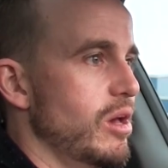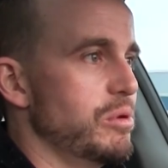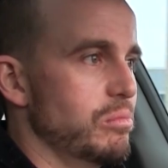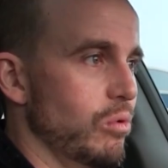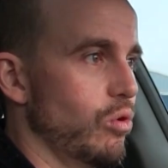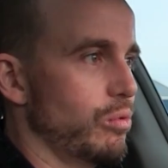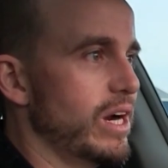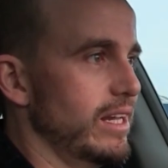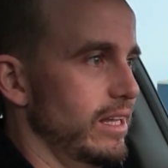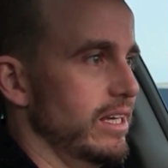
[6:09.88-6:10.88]
a bit more
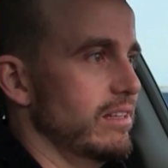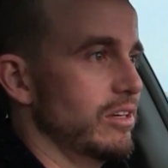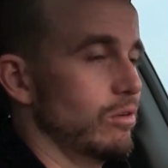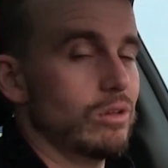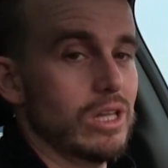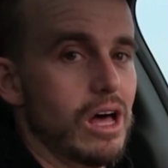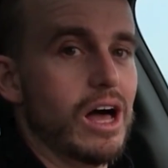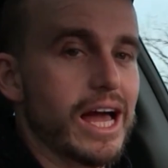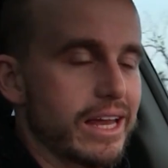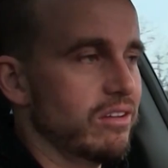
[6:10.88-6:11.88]
readily. It'll
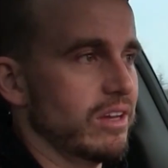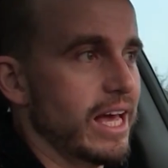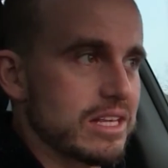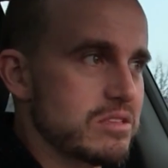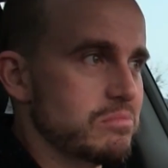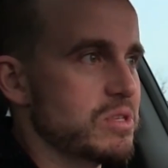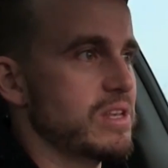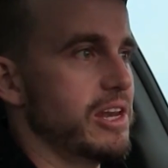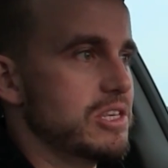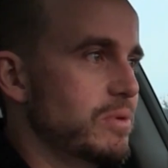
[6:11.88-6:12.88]
glide, as
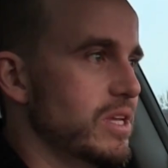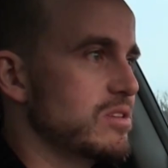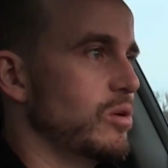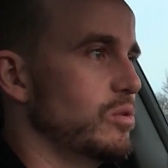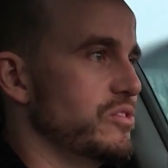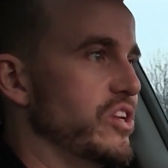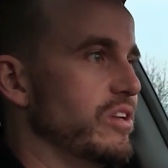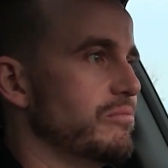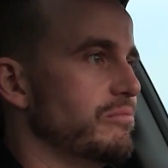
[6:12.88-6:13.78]
Mercedes-Benz calls it.